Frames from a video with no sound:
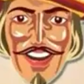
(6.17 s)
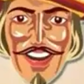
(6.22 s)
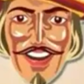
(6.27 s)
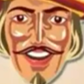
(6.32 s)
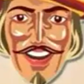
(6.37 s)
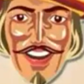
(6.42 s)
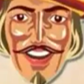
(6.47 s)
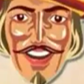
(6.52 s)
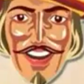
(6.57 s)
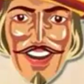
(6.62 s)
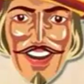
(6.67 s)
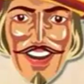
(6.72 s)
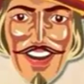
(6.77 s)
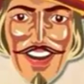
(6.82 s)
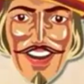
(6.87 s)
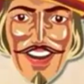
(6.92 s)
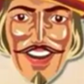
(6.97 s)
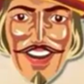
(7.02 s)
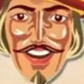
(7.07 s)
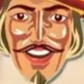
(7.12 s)

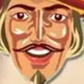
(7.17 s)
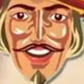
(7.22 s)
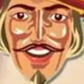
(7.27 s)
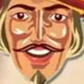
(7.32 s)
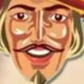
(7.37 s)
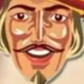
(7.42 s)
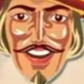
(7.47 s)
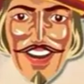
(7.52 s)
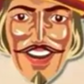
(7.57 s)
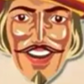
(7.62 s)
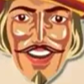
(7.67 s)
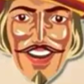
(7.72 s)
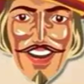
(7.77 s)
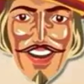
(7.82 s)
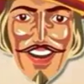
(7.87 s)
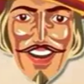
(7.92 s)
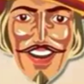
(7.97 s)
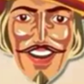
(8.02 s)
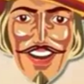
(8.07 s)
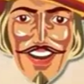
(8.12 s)

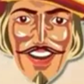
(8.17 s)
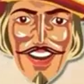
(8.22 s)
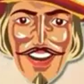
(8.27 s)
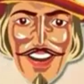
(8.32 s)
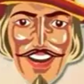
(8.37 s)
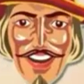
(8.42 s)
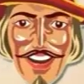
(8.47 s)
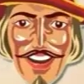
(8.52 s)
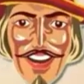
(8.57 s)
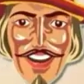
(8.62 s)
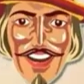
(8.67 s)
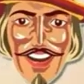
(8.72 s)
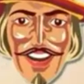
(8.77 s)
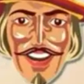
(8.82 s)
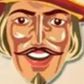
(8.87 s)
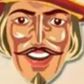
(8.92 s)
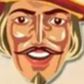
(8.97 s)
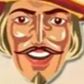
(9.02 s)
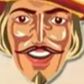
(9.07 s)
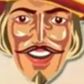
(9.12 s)

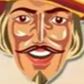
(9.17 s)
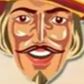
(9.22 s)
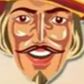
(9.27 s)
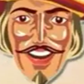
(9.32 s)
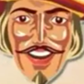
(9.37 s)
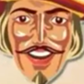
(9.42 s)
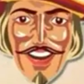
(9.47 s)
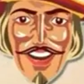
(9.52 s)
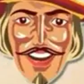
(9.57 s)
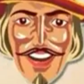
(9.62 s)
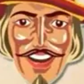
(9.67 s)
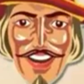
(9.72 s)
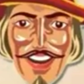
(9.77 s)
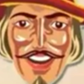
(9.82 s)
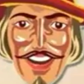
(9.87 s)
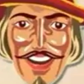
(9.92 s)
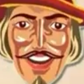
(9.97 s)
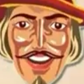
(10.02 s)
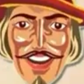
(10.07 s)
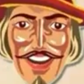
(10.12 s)
This person isn't speaking.